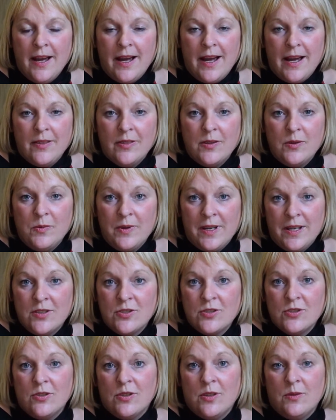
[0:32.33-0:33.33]
that we
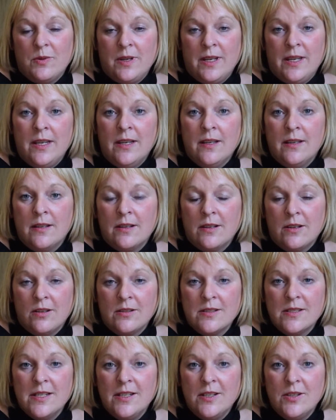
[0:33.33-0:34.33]
ensure that we
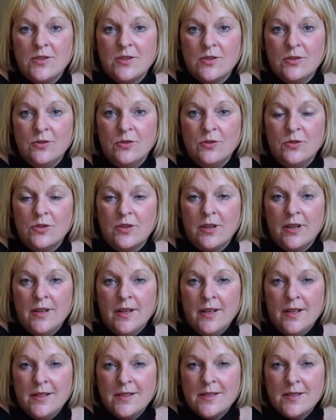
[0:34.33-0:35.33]
continue to look
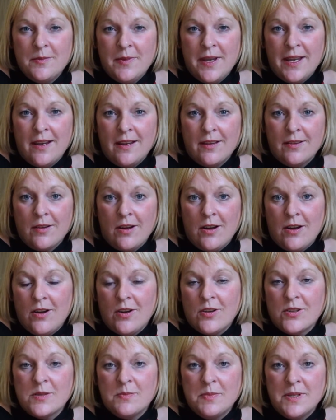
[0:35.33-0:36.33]
to make our
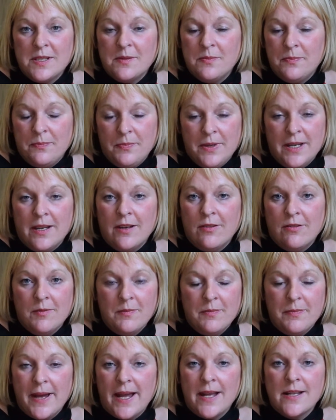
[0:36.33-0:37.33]
hospice bigger
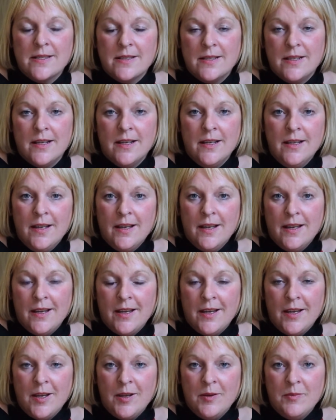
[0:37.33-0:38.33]
and better,
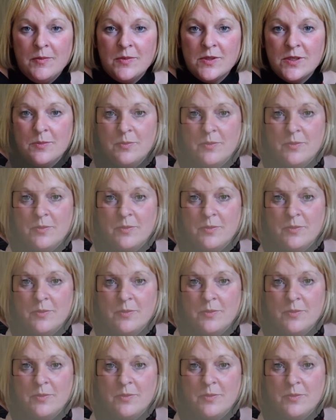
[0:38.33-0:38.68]
to